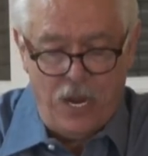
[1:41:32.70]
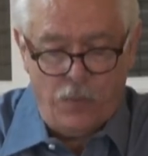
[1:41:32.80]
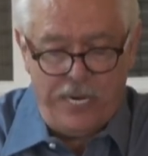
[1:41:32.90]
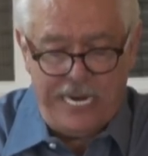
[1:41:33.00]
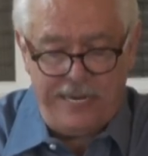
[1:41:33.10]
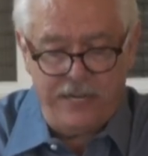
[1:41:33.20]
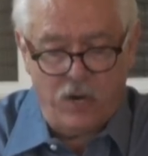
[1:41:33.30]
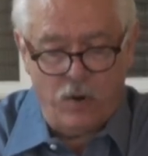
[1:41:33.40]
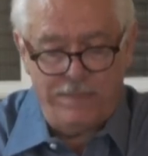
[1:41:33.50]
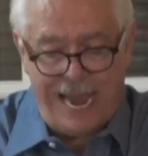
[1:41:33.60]
we need to
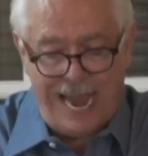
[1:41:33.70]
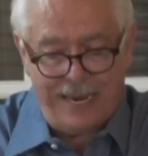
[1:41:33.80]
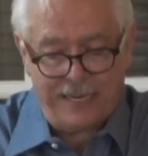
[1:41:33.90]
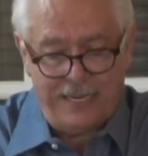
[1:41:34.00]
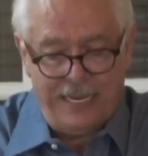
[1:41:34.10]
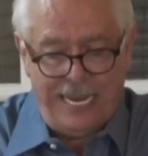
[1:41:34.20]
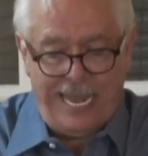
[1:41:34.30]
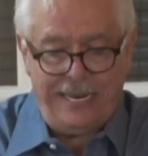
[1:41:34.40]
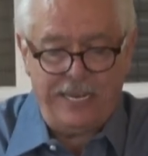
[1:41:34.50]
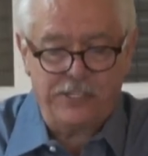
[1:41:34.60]
go back
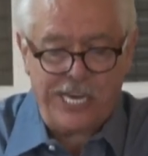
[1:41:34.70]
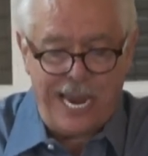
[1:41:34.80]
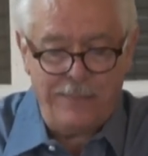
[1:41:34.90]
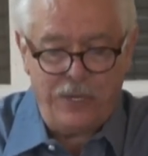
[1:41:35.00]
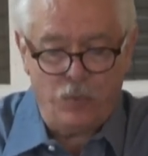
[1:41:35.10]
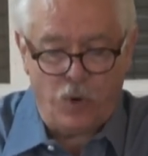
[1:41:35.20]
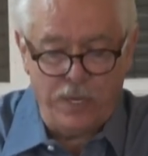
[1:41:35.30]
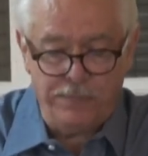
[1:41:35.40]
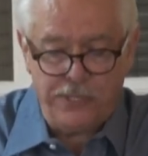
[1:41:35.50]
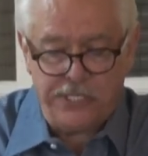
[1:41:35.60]
and examine
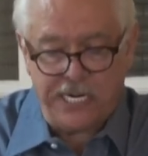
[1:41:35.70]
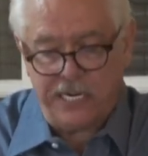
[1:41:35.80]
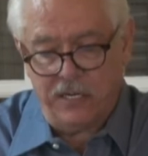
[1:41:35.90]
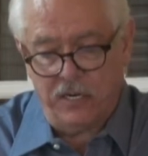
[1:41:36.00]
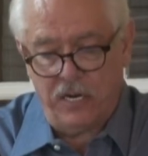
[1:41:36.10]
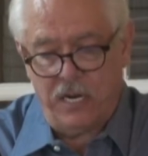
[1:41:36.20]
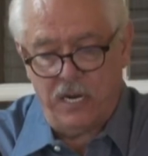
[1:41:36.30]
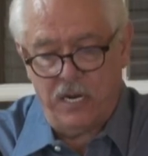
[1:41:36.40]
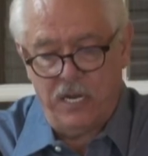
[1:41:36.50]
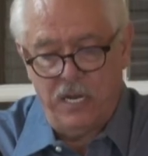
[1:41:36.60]
one particular
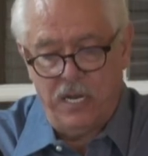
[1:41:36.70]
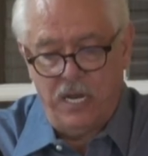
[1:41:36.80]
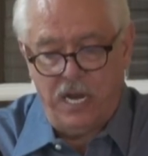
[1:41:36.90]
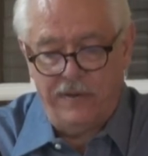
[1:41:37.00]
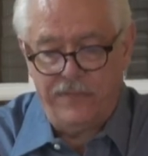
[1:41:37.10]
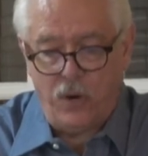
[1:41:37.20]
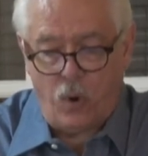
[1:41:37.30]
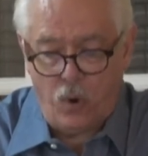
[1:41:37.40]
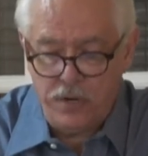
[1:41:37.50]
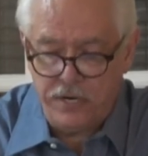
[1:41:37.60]
of the
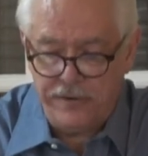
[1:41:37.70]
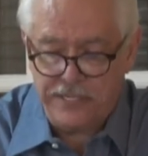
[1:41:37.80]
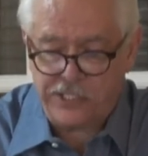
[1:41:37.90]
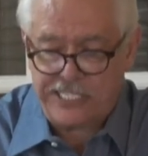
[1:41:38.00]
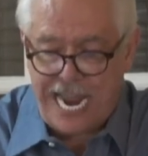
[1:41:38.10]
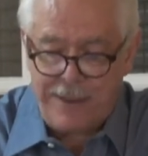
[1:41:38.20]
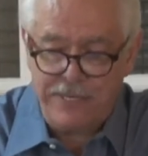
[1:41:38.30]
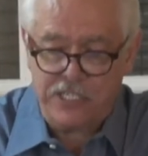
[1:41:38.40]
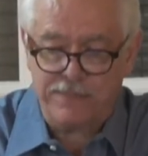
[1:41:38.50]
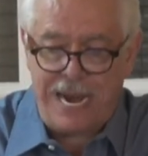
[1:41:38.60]
order
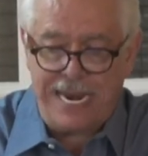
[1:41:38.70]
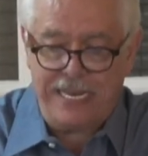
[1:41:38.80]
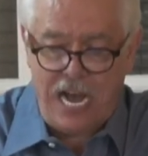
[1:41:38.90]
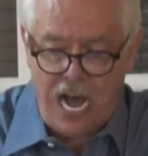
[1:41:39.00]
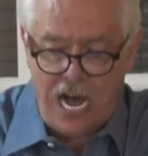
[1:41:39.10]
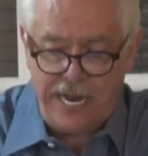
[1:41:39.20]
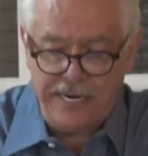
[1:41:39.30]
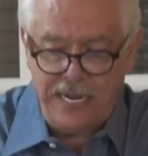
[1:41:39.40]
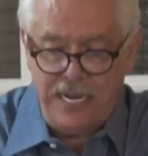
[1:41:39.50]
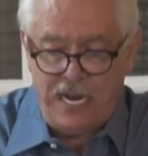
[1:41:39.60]
established by God
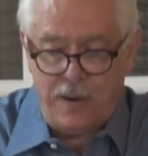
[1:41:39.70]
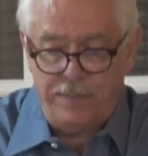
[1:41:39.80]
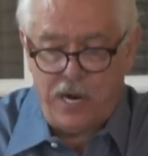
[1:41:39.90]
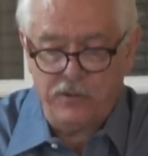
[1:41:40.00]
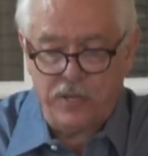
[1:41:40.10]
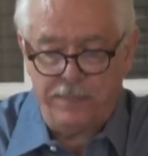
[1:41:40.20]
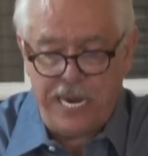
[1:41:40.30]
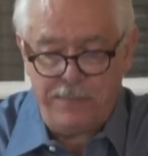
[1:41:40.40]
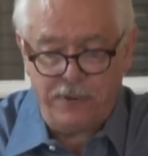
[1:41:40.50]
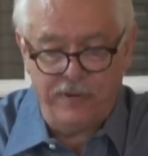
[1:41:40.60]
among the
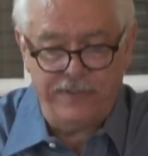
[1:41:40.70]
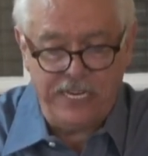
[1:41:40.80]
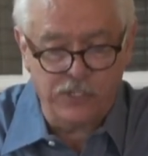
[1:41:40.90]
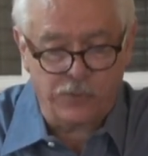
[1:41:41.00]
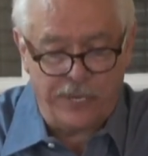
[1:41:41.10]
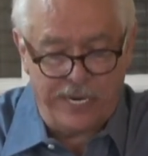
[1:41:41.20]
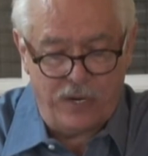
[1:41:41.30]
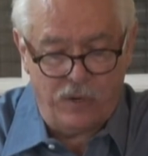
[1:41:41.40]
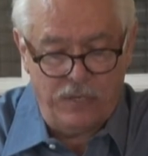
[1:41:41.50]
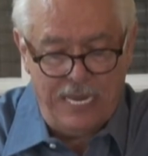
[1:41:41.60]
people of
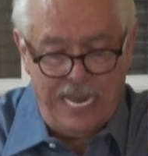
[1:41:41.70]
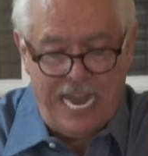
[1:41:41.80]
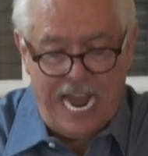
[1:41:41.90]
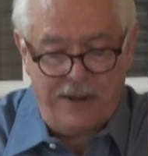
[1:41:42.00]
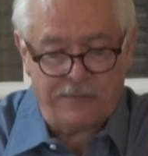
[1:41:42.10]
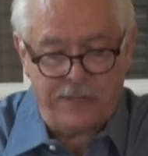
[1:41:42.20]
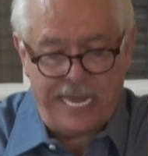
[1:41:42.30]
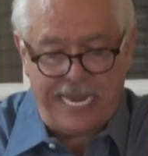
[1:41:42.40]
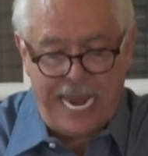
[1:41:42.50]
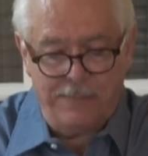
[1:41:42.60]
Israel after they
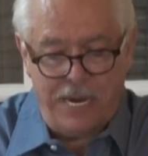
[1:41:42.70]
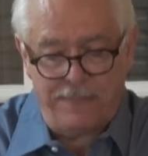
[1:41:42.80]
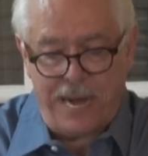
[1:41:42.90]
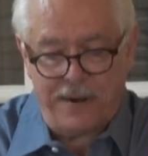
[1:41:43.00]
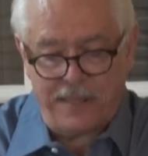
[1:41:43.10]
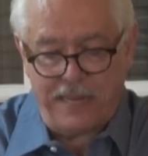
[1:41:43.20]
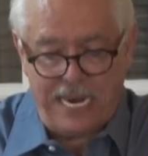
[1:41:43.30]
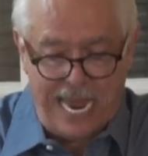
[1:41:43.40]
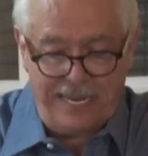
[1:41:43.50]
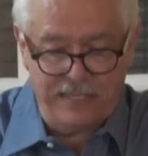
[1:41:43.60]
came up out of the
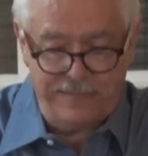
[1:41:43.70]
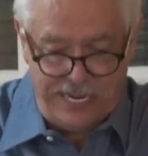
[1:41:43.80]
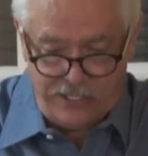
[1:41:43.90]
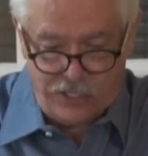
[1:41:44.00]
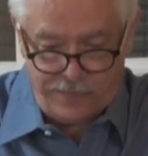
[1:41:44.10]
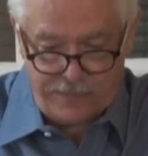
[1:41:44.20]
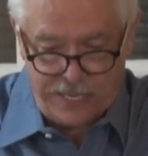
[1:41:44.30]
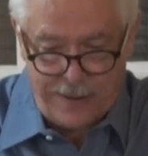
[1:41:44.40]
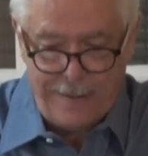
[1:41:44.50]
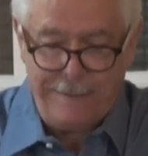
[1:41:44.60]
land of Egypt.
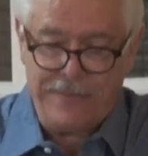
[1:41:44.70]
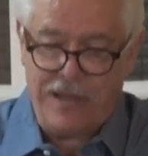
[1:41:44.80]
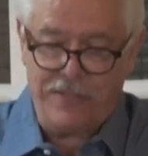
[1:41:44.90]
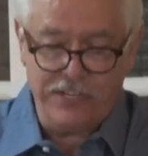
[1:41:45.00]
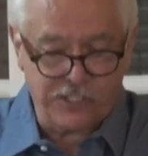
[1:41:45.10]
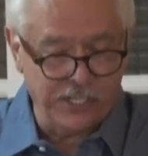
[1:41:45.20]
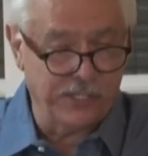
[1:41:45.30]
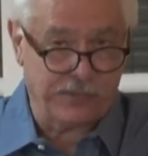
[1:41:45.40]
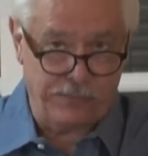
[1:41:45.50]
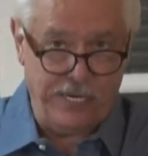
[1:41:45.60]
Now, this
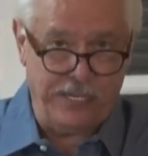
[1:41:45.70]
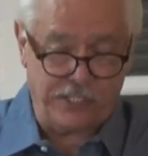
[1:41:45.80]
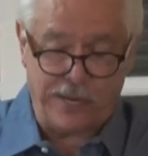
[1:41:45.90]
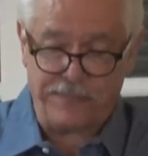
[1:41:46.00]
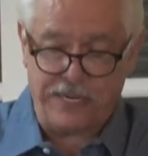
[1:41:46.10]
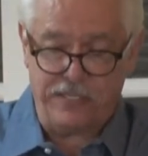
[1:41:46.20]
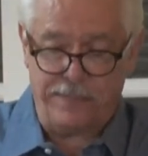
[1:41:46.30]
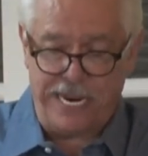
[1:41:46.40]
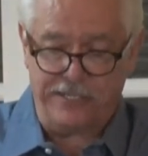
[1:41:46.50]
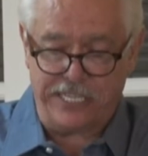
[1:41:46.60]
is really something to
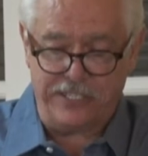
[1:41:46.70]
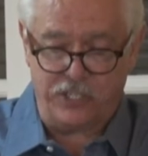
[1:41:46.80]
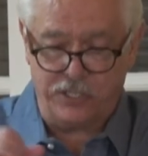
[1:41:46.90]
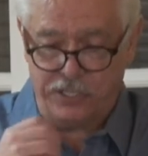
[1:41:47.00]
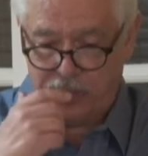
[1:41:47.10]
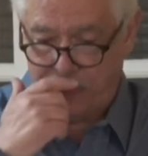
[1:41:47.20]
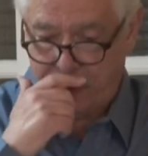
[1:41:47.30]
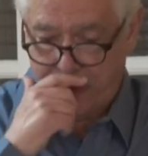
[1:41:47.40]
pay attention to.